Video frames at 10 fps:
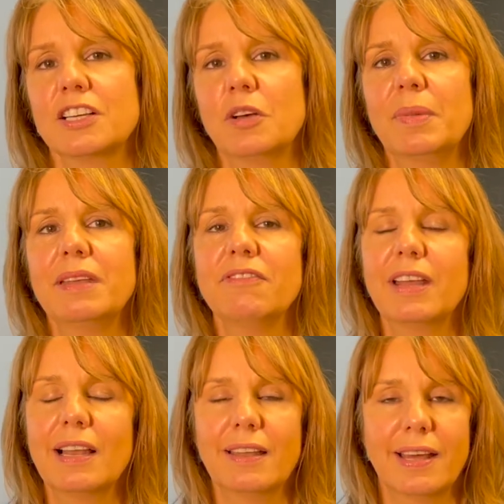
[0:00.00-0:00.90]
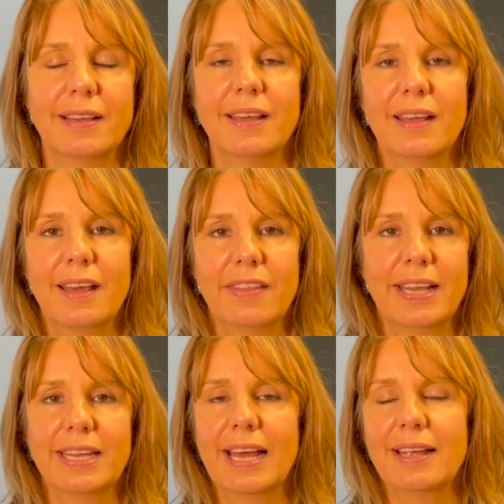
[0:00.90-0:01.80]
they come in feeling like they
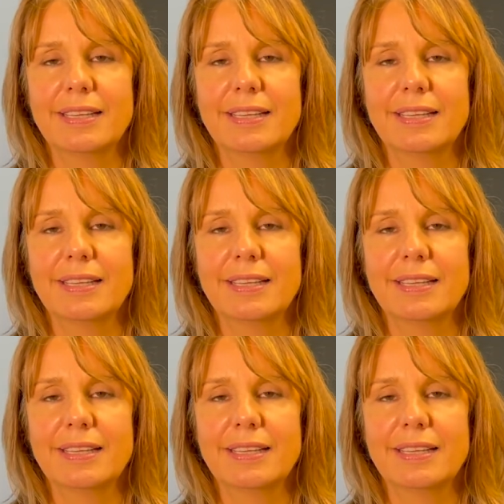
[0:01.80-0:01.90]
can